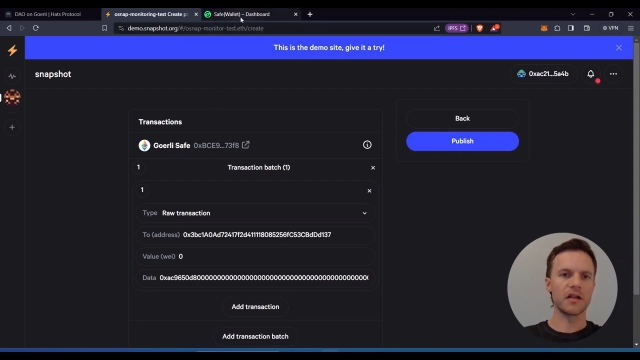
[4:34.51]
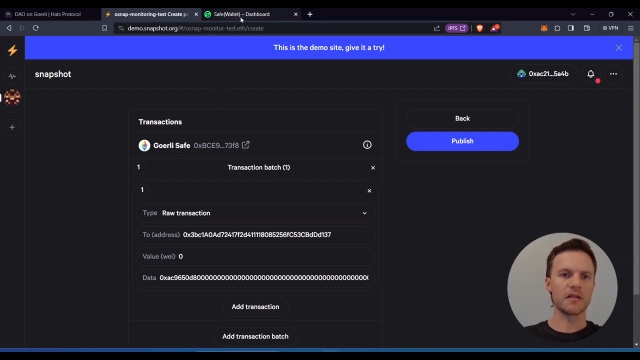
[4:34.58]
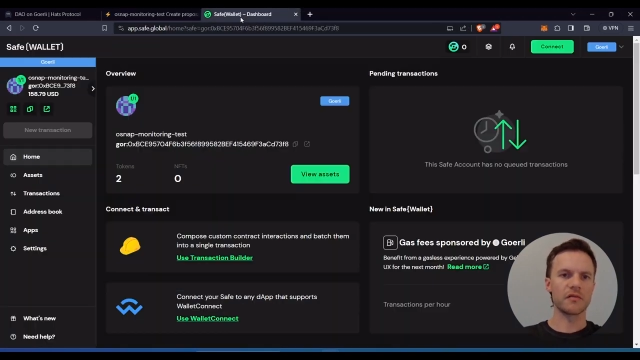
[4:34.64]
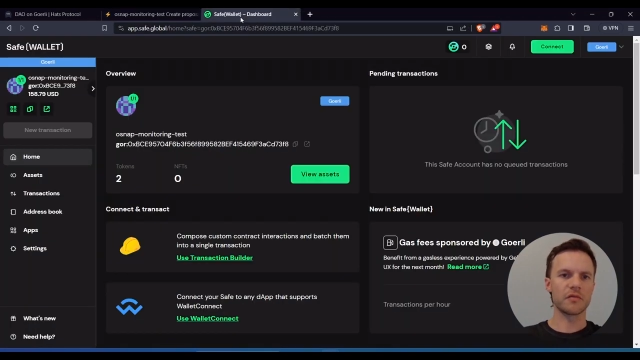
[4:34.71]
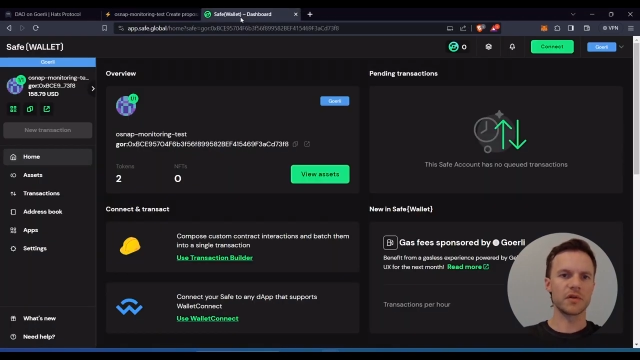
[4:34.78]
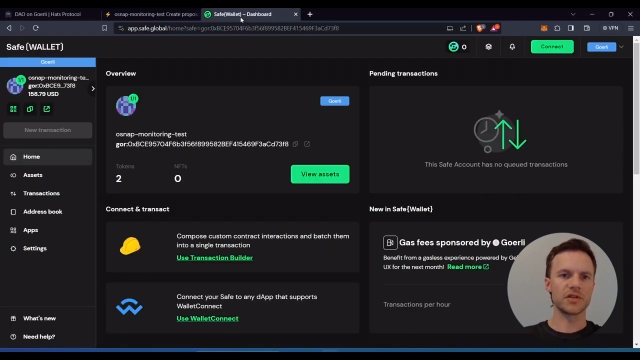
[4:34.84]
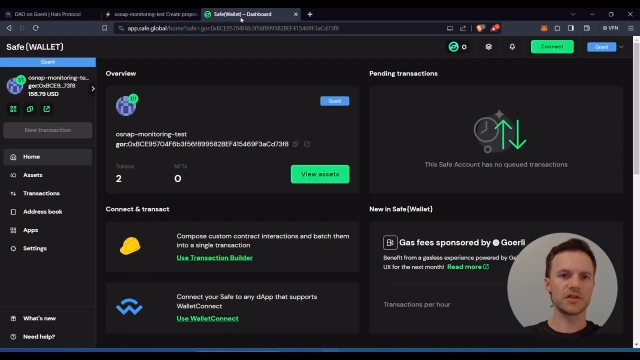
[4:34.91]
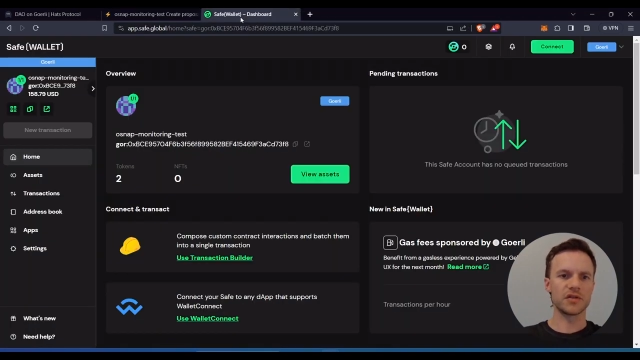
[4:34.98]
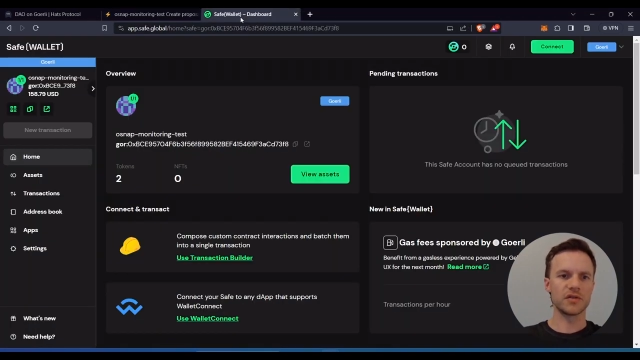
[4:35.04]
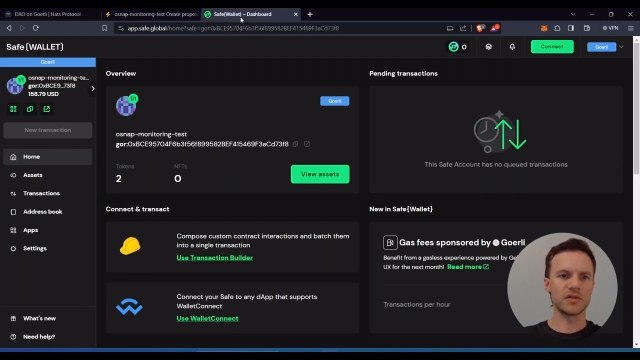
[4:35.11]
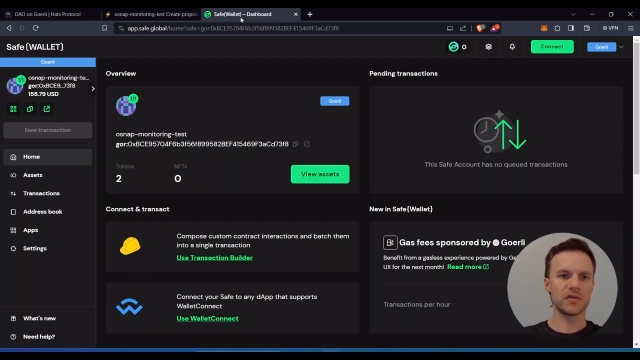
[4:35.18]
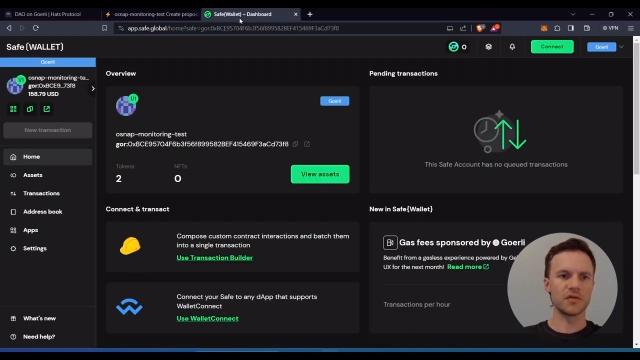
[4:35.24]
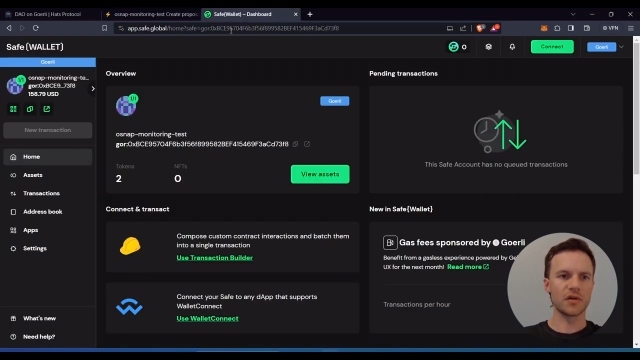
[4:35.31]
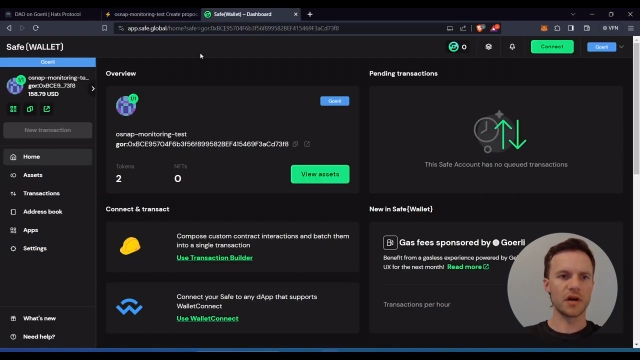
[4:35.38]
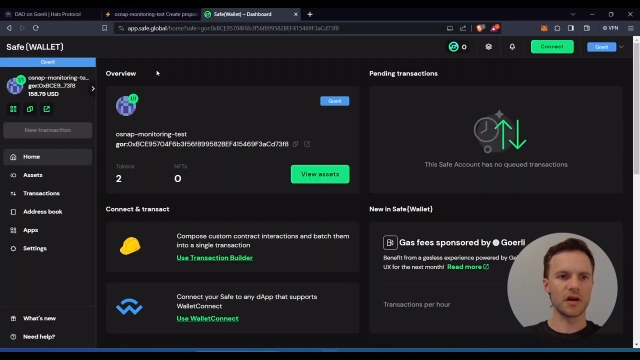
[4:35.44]
I'll switch
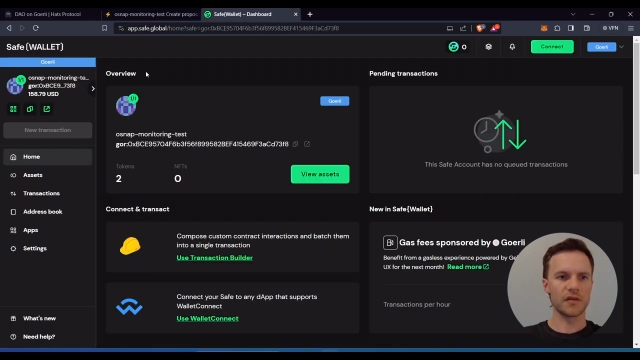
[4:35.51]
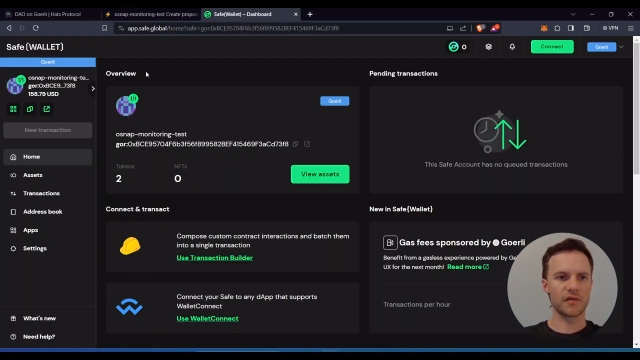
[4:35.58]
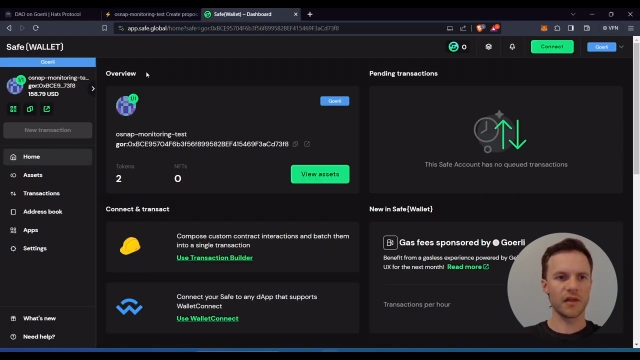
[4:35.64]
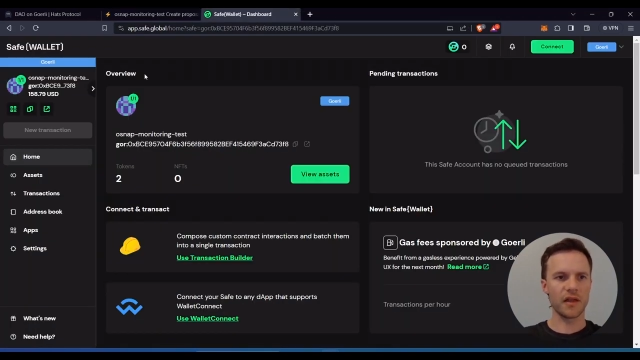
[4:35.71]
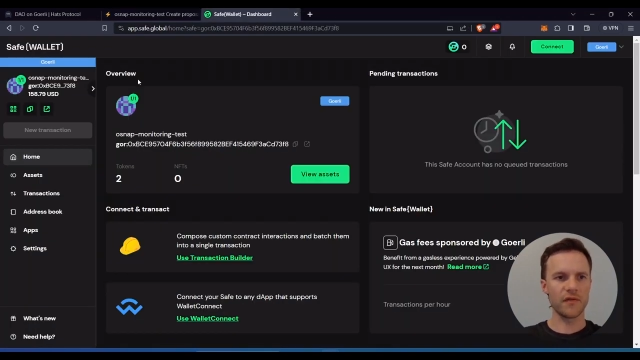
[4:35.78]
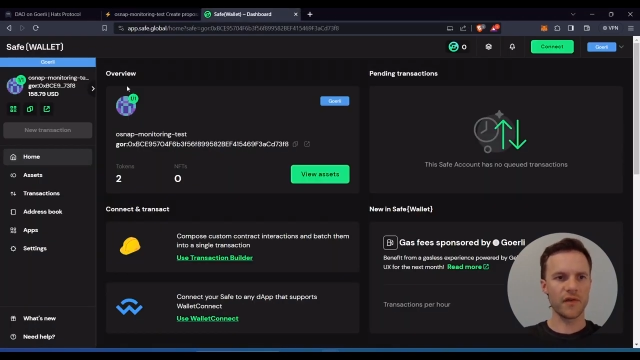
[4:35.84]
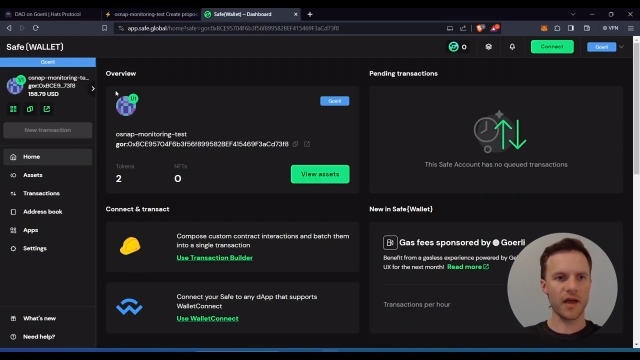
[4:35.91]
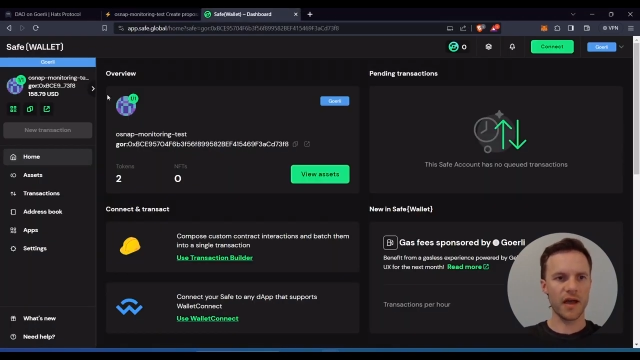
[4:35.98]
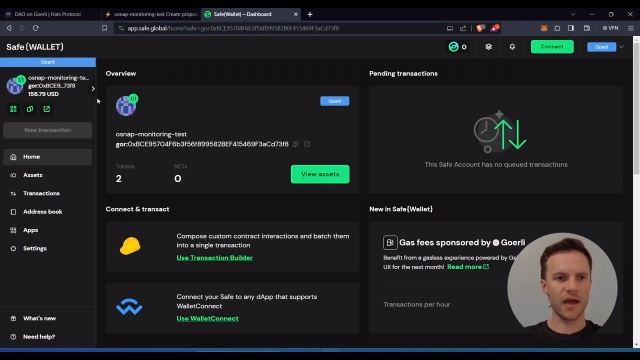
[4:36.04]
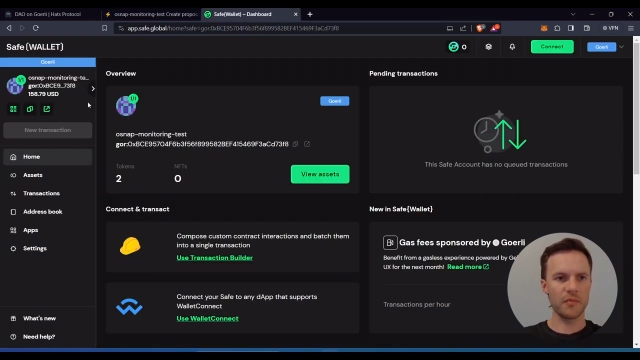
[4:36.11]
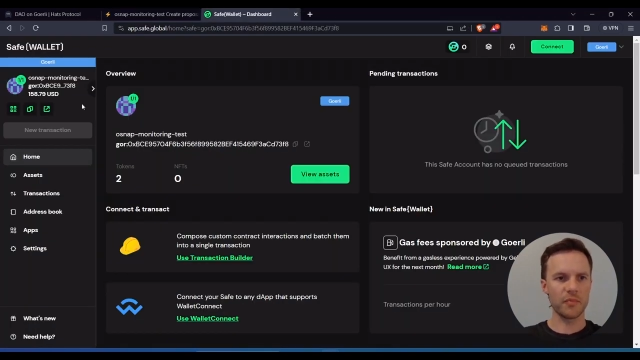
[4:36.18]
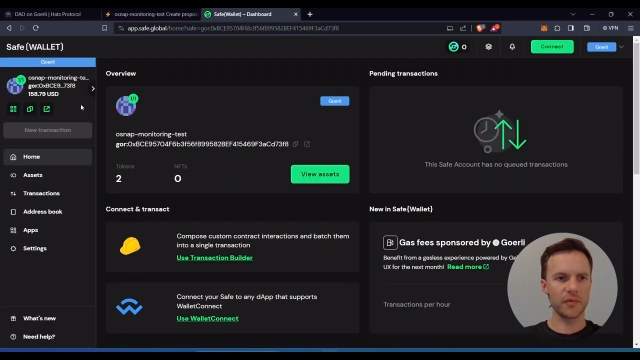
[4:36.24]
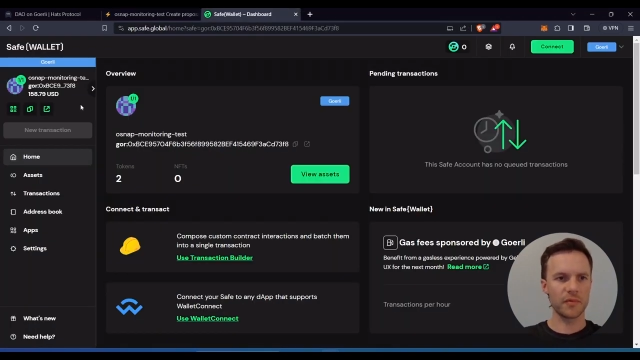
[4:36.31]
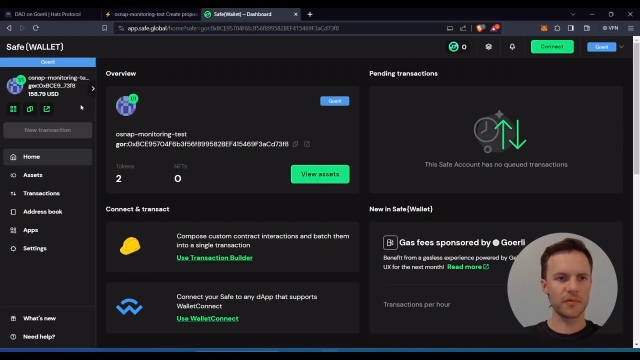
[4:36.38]
to our Safe app